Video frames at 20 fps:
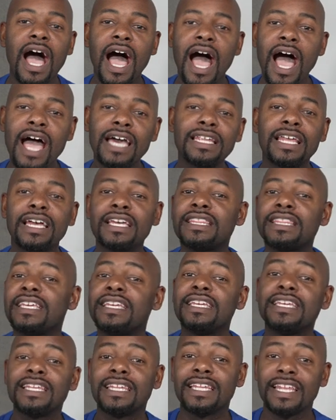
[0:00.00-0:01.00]
I like
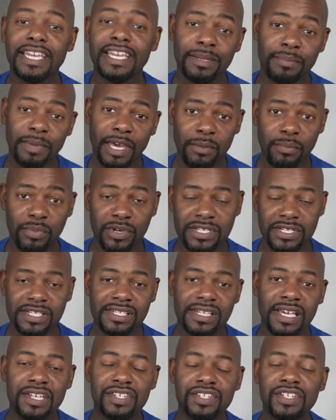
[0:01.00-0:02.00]
the laid-back
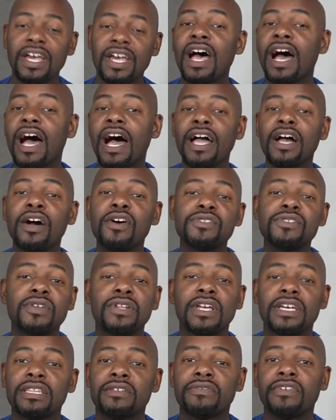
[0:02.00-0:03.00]
presentation. I also
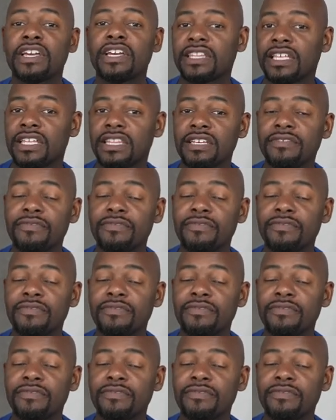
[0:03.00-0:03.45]
like the fact that the